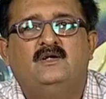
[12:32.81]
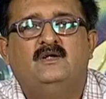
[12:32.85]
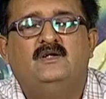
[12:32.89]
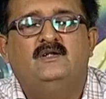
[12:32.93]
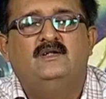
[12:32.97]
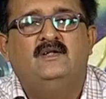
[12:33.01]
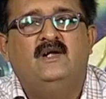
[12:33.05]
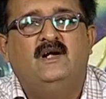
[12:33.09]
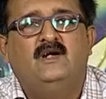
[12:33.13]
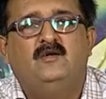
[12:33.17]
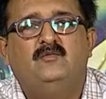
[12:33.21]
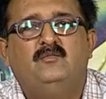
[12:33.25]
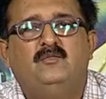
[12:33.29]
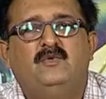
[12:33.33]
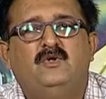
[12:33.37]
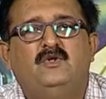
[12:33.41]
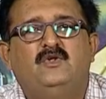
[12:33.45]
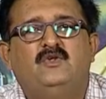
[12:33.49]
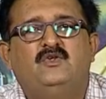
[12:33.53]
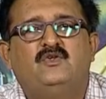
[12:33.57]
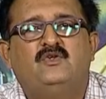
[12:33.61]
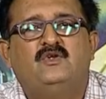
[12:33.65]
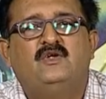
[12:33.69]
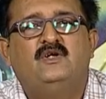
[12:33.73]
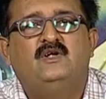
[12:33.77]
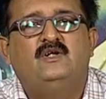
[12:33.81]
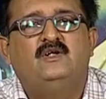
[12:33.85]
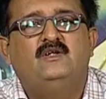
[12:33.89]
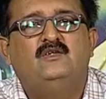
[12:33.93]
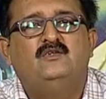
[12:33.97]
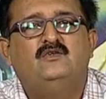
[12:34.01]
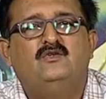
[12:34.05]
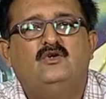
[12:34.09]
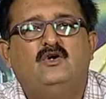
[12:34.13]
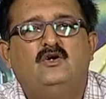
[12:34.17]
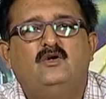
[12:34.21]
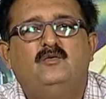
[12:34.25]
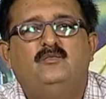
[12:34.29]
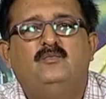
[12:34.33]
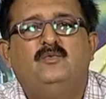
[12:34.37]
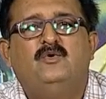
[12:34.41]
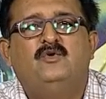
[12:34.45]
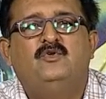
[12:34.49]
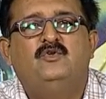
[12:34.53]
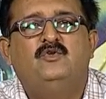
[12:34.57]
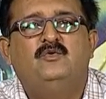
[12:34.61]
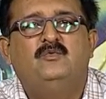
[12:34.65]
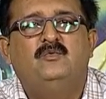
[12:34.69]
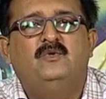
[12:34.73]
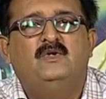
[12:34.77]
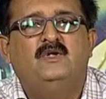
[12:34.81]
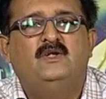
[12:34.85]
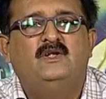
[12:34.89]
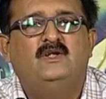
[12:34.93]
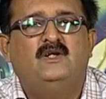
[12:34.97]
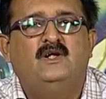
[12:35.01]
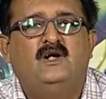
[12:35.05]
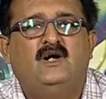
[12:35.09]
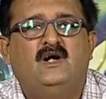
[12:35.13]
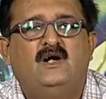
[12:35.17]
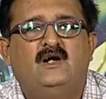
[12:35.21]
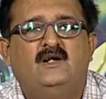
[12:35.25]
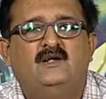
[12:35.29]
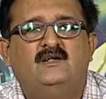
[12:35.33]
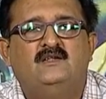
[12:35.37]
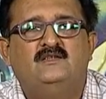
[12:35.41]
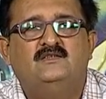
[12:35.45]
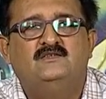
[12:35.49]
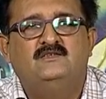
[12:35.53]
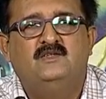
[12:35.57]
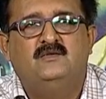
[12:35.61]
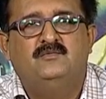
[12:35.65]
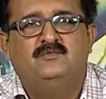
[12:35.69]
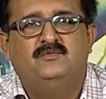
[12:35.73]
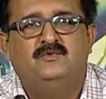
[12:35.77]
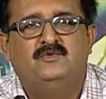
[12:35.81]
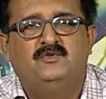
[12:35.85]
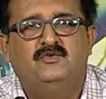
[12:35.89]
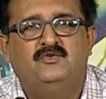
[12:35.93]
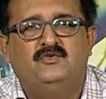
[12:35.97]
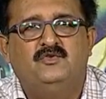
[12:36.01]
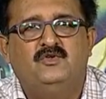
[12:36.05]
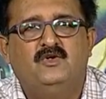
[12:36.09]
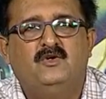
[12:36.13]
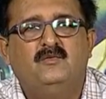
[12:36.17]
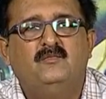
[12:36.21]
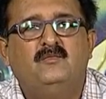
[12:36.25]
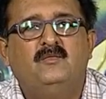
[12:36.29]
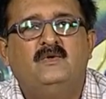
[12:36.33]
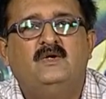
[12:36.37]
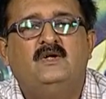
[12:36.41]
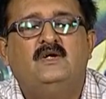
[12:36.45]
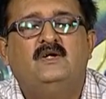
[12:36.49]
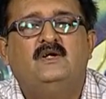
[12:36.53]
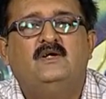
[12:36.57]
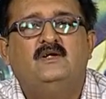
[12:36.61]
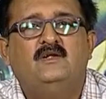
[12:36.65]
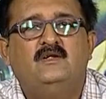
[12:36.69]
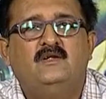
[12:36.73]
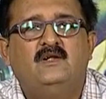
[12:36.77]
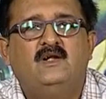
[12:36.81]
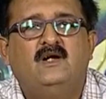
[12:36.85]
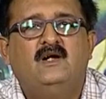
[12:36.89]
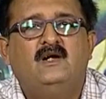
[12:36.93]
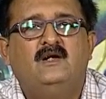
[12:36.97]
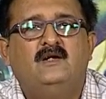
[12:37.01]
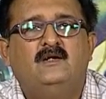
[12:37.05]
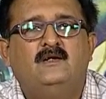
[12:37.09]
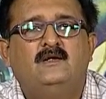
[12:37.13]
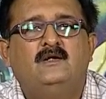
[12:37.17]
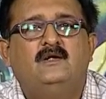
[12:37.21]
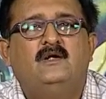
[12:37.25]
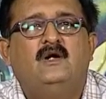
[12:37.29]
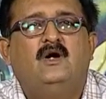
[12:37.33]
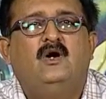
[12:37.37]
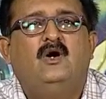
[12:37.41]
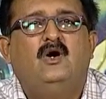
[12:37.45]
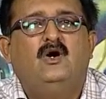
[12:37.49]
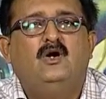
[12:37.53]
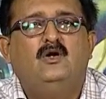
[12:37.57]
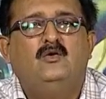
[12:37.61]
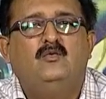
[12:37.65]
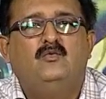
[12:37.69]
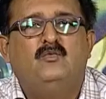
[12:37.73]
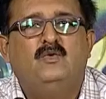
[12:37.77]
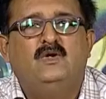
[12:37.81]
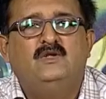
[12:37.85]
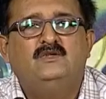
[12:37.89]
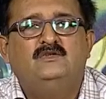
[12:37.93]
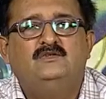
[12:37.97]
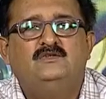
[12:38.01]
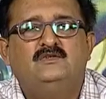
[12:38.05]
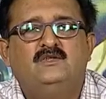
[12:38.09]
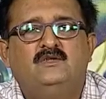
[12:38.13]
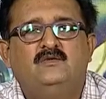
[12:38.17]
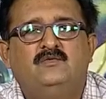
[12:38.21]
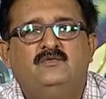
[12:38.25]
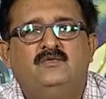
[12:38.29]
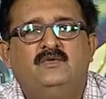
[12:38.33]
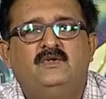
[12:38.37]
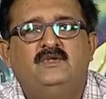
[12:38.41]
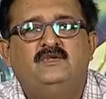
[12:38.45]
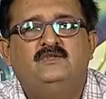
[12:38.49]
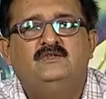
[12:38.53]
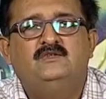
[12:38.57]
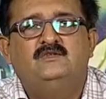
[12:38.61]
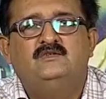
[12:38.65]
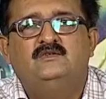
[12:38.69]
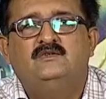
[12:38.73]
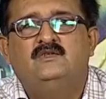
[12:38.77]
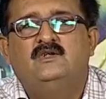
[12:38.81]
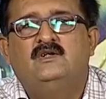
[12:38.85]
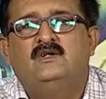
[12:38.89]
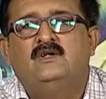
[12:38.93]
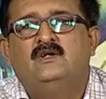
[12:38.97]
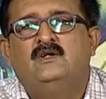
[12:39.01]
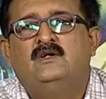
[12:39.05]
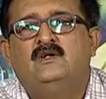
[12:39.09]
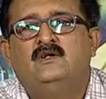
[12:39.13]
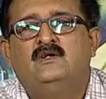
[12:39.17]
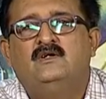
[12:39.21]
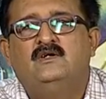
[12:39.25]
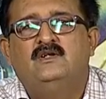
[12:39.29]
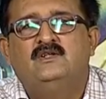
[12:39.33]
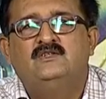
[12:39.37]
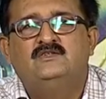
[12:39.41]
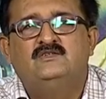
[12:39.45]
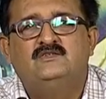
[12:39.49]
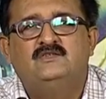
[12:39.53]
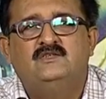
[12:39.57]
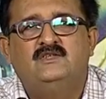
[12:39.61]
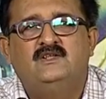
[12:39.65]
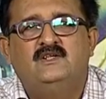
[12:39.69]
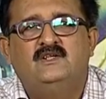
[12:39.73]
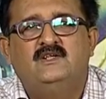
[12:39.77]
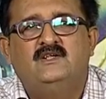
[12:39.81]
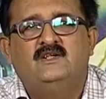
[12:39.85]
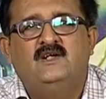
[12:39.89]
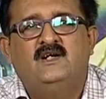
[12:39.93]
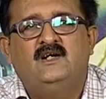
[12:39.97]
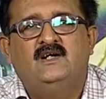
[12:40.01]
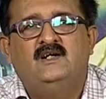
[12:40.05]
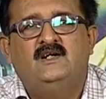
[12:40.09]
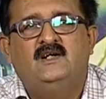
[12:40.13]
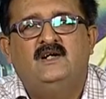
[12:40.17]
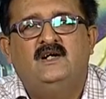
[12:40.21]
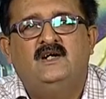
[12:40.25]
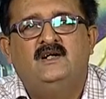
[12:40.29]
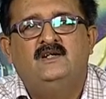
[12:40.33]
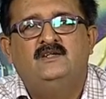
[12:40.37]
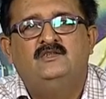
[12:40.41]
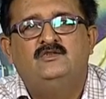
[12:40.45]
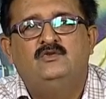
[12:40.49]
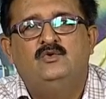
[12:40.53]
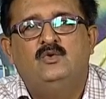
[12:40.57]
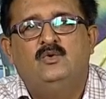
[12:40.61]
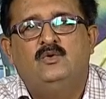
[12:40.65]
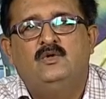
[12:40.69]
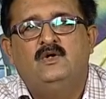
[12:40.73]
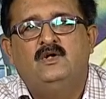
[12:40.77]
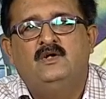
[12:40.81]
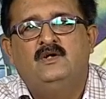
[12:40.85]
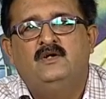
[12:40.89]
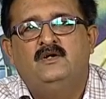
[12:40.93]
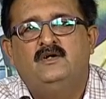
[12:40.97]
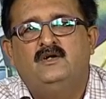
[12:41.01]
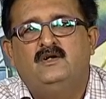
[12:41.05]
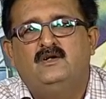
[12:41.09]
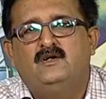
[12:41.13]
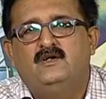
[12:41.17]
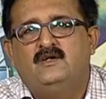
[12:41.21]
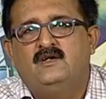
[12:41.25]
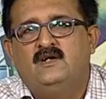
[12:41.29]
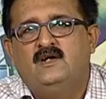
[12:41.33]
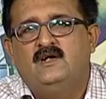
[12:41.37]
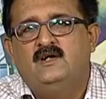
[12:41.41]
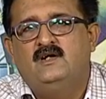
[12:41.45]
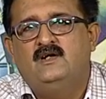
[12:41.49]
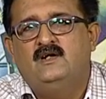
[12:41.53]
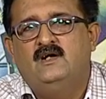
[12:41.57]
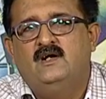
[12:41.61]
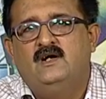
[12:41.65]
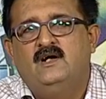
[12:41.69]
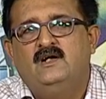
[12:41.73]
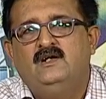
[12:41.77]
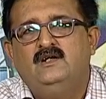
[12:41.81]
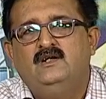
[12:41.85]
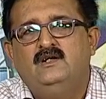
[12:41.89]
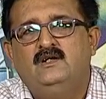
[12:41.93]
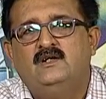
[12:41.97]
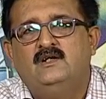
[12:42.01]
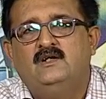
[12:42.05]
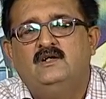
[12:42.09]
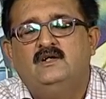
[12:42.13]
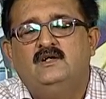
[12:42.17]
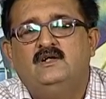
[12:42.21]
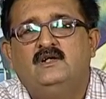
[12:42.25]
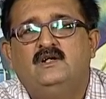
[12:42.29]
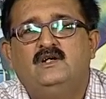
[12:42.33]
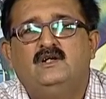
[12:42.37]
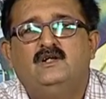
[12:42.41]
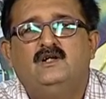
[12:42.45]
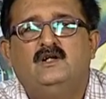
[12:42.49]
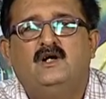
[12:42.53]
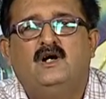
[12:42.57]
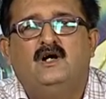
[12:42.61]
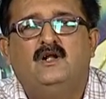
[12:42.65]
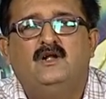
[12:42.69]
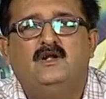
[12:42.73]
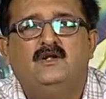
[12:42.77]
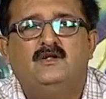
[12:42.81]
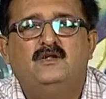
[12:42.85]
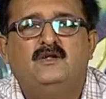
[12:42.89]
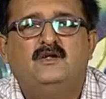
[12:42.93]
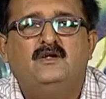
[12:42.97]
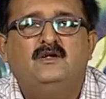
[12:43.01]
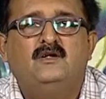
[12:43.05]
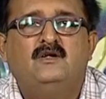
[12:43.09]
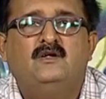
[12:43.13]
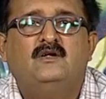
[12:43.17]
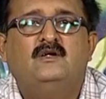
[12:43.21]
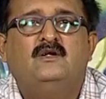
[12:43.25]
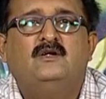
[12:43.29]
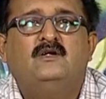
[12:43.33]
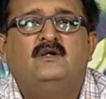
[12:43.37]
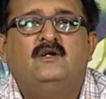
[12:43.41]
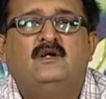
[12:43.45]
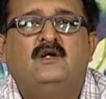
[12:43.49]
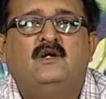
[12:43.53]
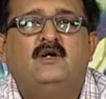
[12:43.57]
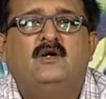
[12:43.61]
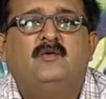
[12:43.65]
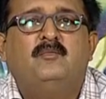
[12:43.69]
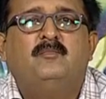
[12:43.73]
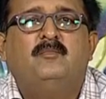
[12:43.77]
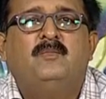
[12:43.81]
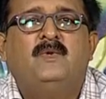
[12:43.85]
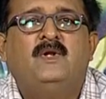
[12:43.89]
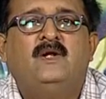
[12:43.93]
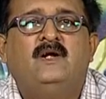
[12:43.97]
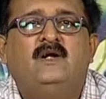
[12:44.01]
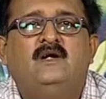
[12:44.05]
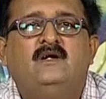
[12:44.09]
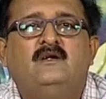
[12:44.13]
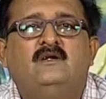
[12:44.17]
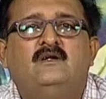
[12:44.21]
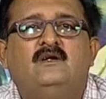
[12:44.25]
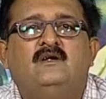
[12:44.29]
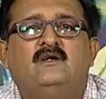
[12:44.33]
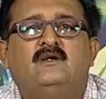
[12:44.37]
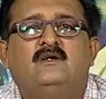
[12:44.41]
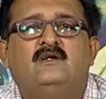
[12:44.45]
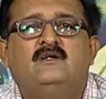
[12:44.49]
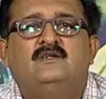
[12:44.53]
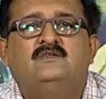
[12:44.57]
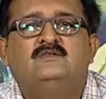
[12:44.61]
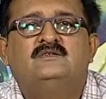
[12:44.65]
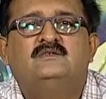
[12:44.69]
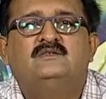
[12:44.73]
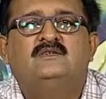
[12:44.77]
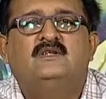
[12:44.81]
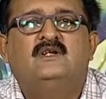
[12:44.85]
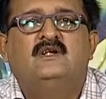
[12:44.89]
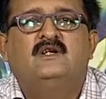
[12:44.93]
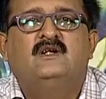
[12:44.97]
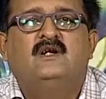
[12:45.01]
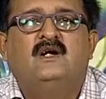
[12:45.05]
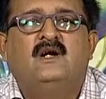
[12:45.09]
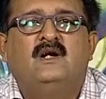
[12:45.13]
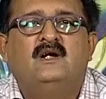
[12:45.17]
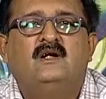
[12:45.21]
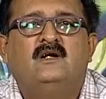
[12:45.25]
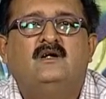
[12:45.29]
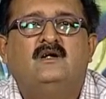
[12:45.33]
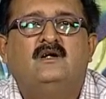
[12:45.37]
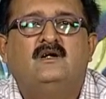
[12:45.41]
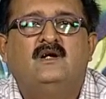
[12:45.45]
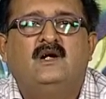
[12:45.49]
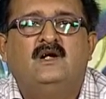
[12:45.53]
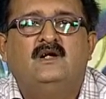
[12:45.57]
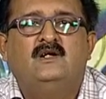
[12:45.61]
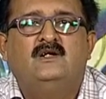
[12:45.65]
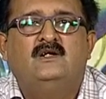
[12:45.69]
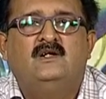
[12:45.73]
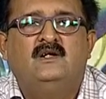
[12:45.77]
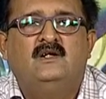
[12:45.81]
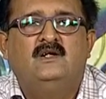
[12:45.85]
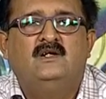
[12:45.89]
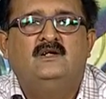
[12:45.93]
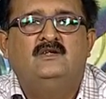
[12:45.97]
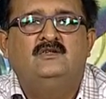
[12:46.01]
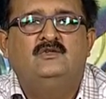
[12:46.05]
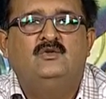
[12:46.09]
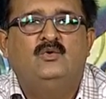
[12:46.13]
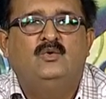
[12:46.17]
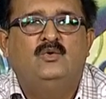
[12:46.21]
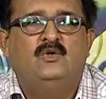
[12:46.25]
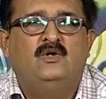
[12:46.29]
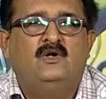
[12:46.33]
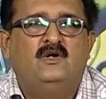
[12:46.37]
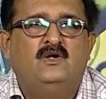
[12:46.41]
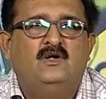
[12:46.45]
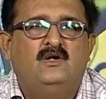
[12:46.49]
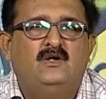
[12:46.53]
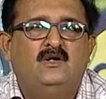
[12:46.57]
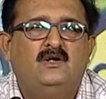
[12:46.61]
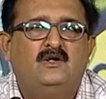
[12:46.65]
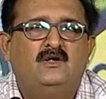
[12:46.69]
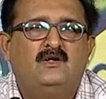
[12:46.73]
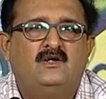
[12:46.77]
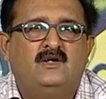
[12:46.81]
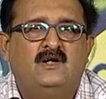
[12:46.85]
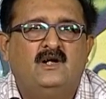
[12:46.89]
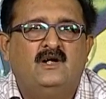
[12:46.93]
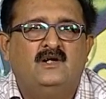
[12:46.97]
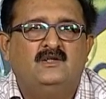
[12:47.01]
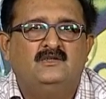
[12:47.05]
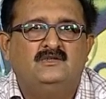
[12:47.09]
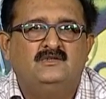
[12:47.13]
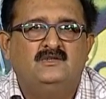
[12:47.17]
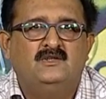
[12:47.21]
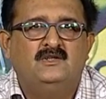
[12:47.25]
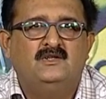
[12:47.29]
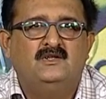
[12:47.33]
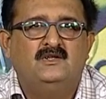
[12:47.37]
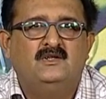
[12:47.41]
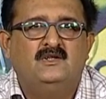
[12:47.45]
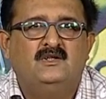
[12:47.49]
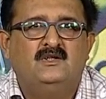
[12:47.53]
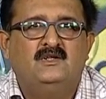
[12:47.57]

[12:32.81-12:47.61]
That means, it is not possible in a hard disk subsystem that on one surface the disk read write head is located on track I, in another plate the disk read write head is located on track J.